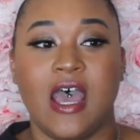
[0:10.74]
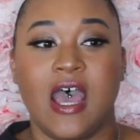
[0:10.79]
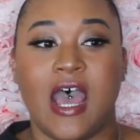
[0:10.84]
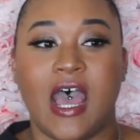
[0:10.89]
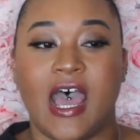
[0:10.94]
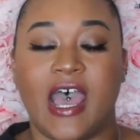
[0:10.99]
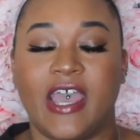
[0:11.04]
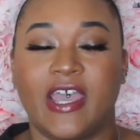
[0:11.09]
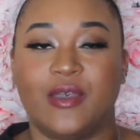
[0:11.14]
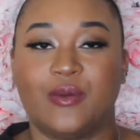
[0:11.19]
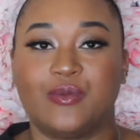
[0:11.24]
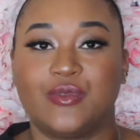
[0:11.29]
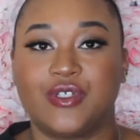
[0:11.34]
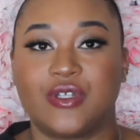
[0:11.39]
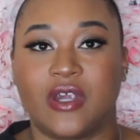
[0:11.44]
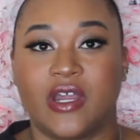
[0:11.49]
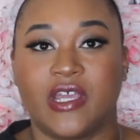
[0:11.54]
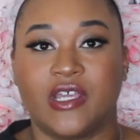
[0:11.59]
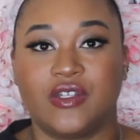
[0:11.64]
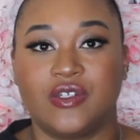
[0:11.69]
I am
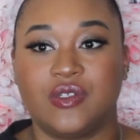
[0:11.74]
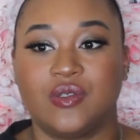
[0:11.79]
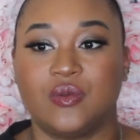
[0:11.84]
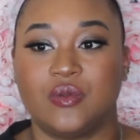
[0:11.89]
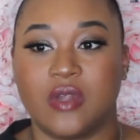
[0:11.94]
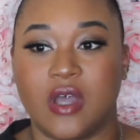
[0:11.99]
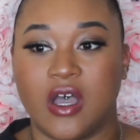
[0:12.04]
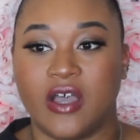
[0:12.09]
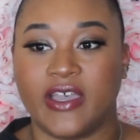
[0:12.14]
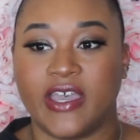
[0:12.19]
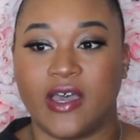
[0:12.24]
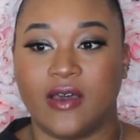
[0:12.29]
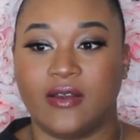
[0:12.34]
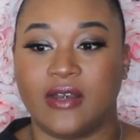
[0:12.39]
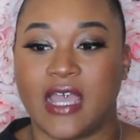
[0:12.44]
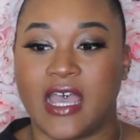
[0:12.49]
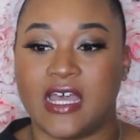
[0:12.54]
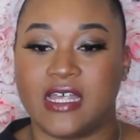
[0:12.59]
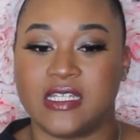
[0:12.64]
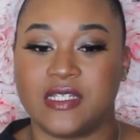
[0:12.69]
trying to knock
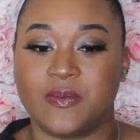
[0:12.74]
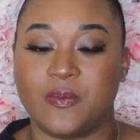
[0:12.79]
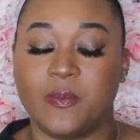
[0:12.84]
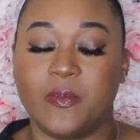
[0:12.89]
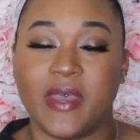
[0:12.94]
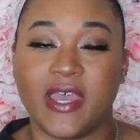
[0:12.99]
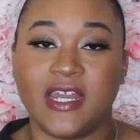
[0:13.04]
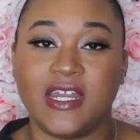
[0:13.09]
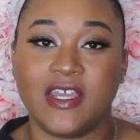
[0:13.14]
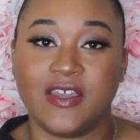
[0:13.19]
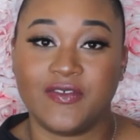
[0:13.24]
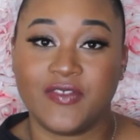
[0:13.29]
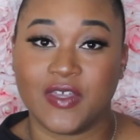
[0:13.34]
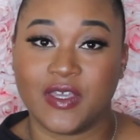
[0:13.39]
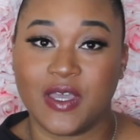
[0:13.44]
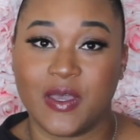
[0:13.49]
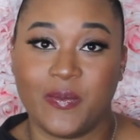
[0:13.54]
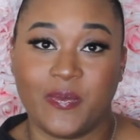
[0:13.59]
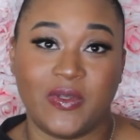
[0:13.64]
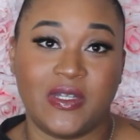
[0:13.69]
out as many of the
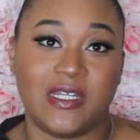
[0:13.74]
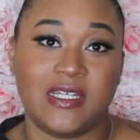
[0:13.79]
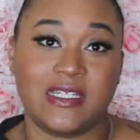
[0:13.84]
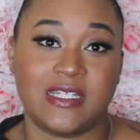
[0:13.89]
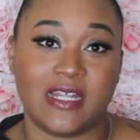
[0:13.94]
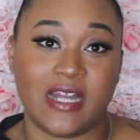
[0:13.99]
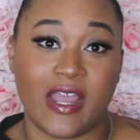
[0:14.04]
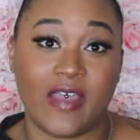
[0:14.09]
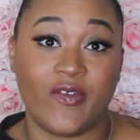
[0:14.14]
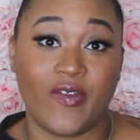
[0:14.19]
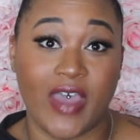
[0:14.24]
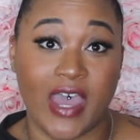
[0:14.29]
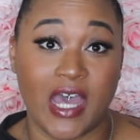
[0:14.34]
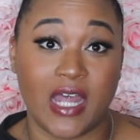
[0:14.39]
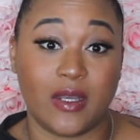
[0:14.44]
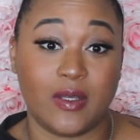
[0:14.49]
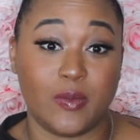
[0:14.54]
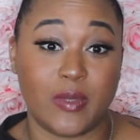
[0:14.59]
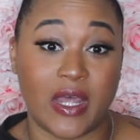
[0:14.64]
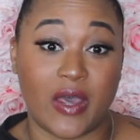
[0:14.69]
companies that I've
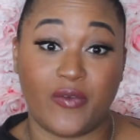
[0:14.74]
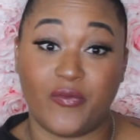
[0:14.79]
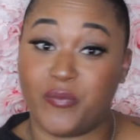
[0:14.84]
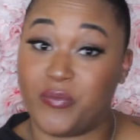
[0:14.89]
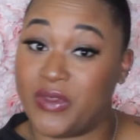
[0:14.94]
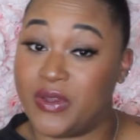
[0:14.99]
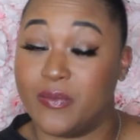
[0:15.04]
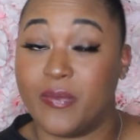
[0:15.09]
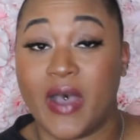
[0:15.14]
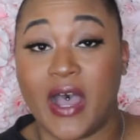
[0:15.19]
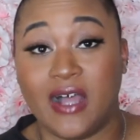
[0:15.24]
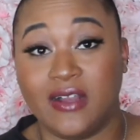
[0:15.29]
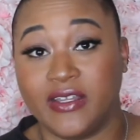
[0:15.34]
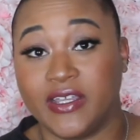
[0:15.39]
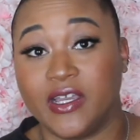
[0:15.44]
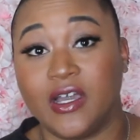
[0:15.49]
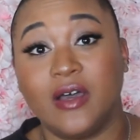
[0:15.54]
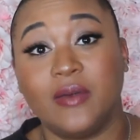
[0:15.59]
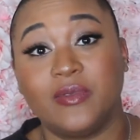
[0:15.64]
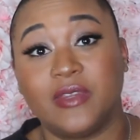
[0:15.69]
had that have been
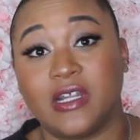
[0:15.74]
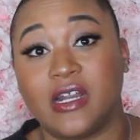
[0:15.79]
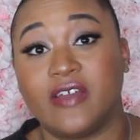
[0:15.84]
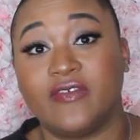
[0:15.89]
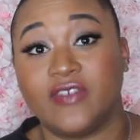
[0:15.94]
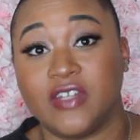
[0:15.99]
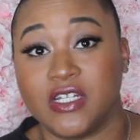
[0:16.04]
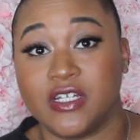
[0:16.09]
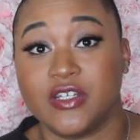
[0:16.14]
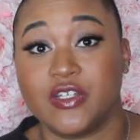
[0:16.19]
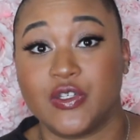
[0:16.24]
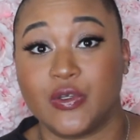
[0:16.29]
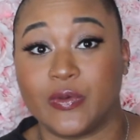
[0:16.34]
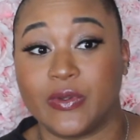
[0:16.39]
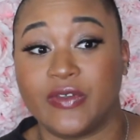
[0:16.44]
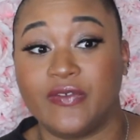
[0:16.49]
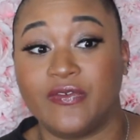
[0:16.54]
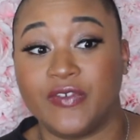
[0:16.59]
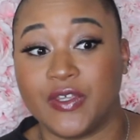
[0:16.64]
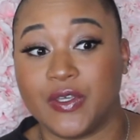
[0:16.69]
piling up that I've needed to
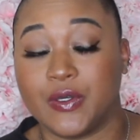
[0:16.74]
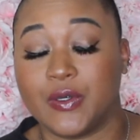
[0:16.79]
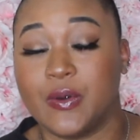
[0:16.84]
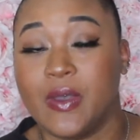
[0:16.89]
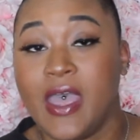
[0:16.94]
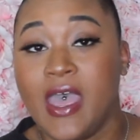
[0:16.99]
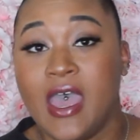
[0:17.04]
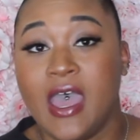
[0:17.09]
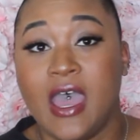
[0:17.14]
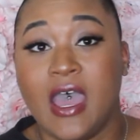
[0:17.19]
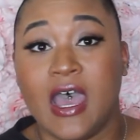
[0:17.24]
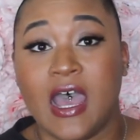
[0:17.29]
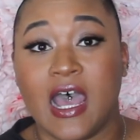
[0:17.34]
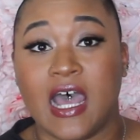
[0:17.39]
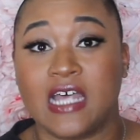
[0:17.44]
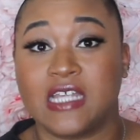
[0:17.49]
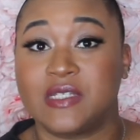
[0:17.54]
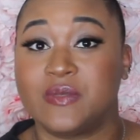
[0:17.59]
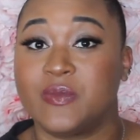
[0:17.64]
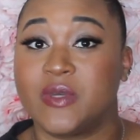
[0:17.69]
review
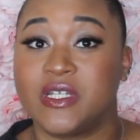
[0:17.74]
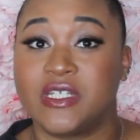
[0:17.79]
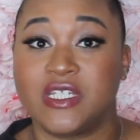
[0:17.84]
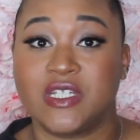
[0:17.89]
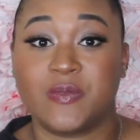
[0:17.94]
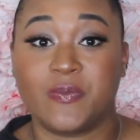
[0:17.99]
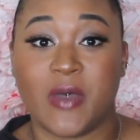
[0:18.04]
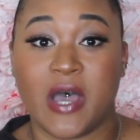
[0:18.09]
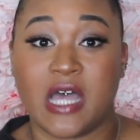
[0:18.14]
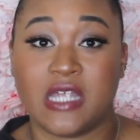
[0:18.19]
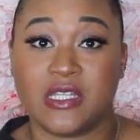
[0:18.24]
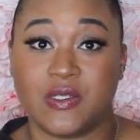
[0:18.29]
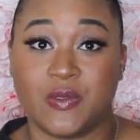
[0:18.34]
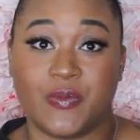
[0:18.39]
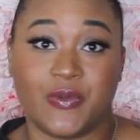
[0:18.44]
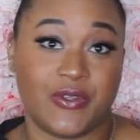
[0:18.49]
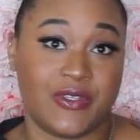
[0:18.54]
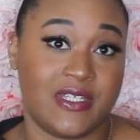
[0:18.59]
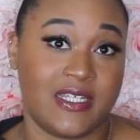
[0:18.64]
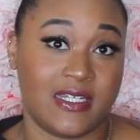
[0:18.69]
as much as
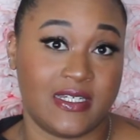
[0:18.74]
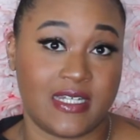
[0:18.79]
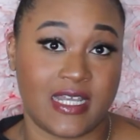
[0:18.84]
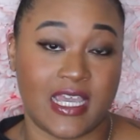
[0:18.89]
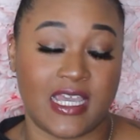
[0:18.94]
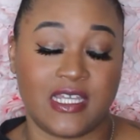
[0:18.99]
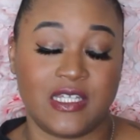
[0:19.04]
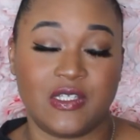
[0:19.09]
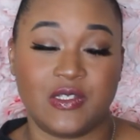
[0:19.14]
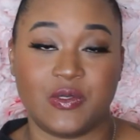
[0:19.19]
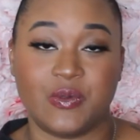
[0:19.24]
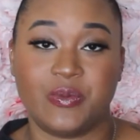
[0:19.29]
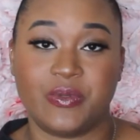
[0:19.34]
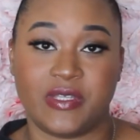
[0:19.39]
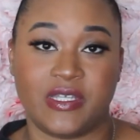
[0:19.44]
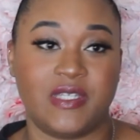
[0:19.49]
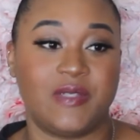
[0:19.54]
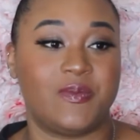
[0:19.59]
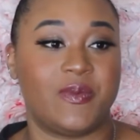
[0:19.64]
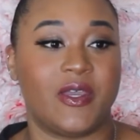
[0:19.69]
possible today, so
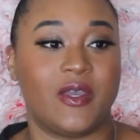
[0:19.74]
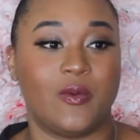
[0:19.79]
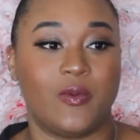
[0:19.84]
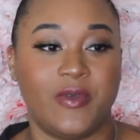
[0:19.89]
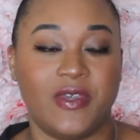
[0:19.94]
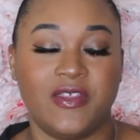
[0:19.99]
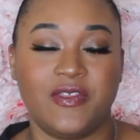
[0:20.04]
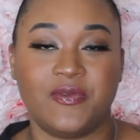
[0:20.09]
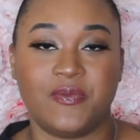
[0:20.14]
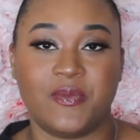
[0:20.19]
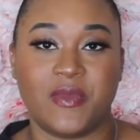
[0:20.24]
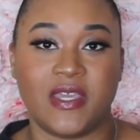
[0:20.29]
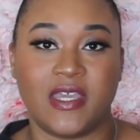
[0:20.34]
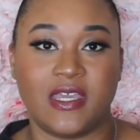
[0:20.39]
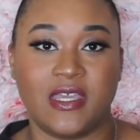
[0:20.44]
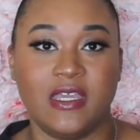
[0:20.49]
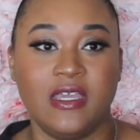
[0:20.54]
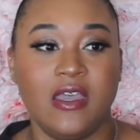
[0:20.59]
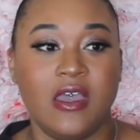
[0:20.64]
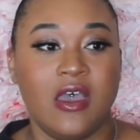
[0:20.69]
please bear with
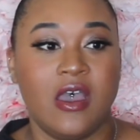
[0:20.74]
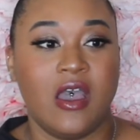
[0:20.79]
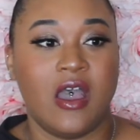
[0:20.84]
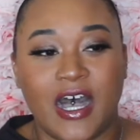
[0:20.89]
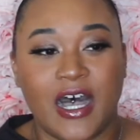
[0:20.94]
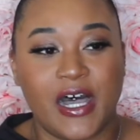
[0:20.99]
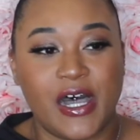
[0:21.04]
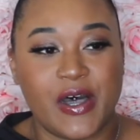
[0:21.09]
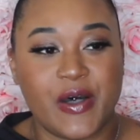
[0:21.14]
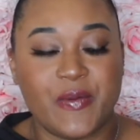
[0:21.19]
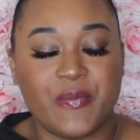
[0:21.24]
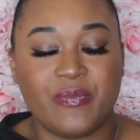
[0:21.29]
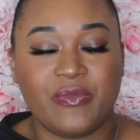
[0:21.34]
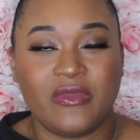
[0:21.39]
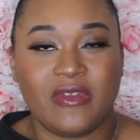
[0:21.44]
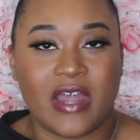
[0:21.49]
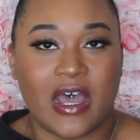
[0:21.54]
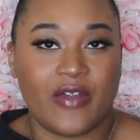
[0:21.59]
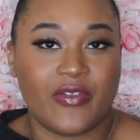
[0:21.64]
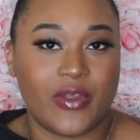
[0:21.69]
me.
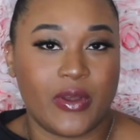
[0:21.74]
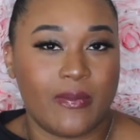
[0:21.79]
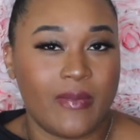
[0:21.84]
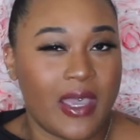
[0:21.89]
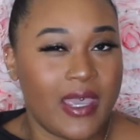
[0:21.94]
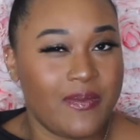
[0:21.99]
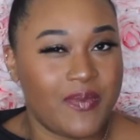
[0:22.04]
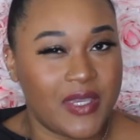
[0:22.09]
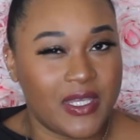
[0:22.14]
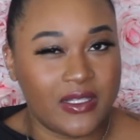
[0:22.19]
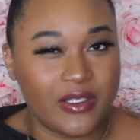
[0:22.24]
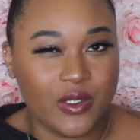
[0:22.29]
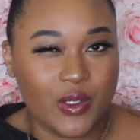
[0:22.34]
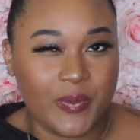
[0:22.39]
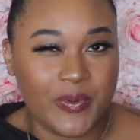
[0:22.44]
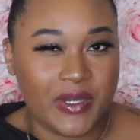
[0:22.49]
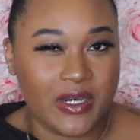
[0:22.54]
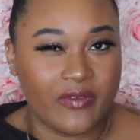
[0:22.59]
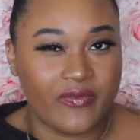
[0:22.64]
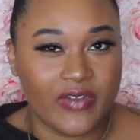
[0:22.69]
Now there might be a little
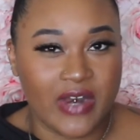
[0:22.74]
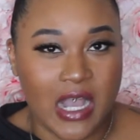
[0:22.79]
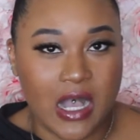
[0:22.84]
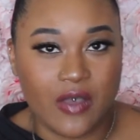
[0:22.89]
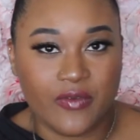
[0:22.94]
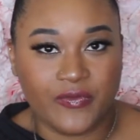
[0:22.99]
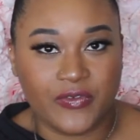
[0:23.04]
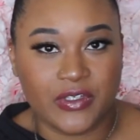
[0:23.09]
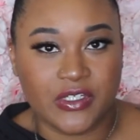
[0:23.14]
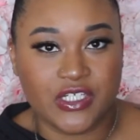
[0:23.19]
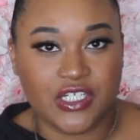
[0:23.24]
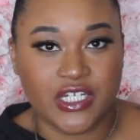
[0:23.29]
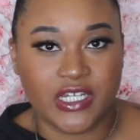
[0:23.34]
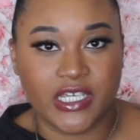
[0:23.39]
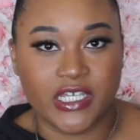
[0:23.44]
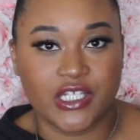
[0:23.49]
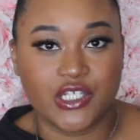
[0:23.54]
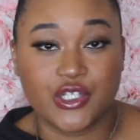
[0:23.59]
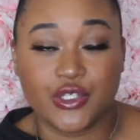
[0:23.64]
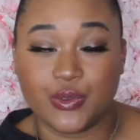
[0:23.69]
bit of an outfit
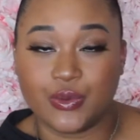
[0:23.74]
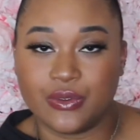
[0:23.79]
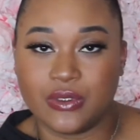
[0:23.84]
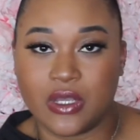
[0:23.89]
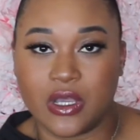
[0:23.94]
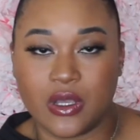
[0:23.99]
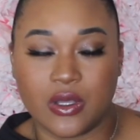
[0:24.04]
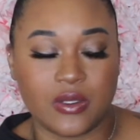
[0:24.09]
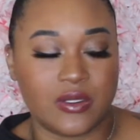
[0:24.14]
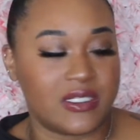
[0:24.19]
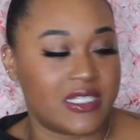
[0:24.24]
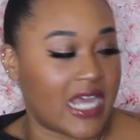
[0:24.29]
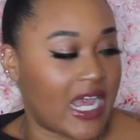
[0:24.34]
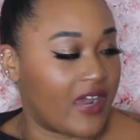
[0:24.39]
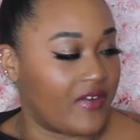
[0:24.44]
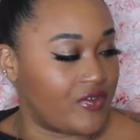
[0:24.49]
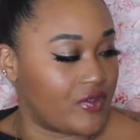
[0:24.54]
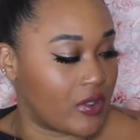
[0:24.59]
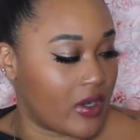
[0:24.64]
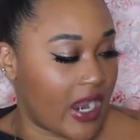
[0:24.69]
change, who knows,
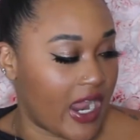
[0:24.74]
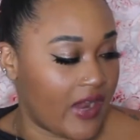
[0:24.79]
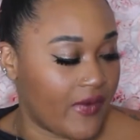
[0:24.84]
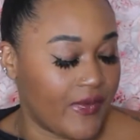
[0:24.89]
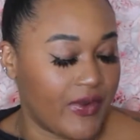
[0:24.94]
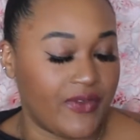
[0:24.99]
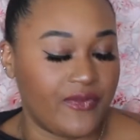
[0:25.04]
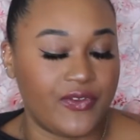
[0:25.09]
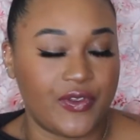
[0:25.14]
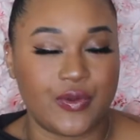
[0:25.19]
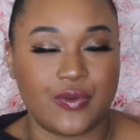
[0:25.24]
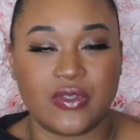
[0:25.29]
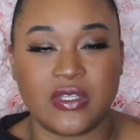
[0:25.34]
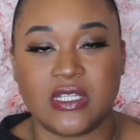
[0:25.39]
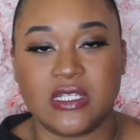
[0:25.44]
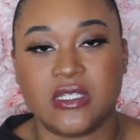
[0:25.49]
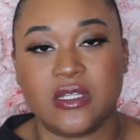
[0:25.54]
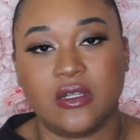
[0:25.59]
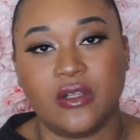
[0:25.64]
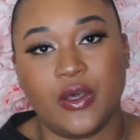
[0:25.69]
after I review
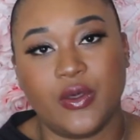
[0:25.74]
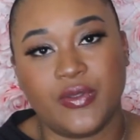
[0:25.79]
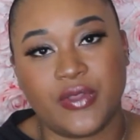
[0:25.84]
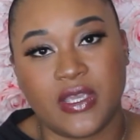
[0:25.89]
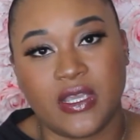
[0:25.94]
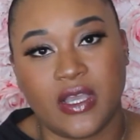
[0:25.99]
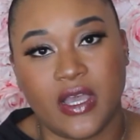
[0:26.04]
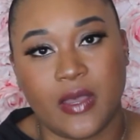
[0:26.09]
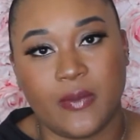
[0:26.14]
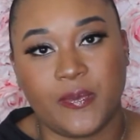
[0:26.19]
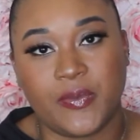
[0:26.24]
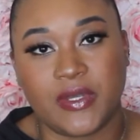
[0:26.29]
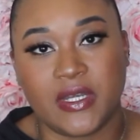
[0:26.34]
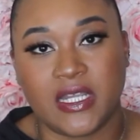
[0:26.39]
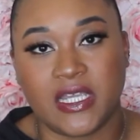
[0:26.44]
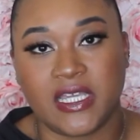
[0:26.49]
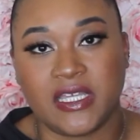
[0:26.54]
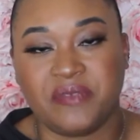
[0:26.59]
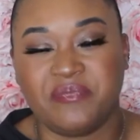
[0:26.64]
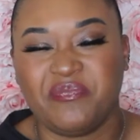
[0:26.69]
this clothing
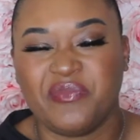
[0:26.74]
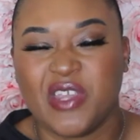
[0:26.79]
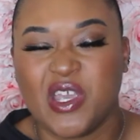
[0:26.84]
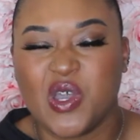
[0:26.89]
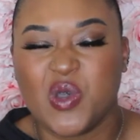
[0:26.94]
company.